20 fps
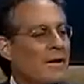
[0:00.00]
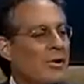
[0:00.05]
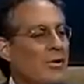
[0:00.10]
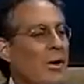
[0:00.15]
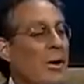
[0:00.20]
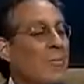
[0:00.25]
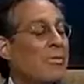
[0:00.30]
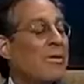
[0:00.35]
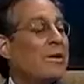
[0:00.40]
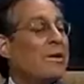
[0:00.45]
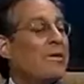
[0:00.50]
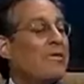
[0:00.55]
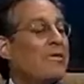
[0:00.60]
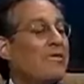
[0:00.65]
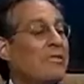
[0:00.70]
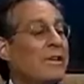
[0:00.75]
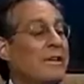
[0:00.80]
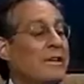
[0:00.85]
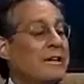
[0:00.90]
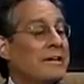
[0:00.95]
Well, I'm thinking of
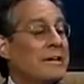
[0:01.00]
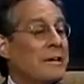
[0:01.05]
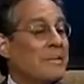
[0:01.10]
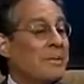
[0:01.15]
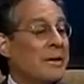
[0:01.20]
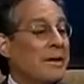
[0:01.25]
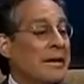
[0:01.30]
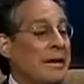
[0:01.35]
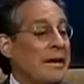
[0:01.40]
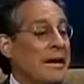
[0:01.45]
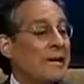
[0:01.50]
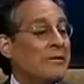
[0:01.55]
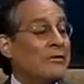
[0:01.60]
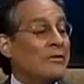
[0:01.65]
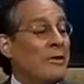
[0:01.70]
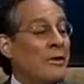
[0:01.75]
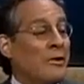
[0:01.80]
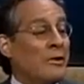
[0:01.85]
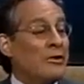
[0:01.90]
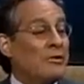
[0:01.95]
skinny dipping in an ice
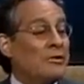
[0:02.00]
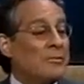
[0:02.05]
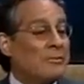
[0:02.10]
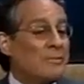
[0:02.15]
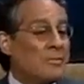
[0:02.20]
hole.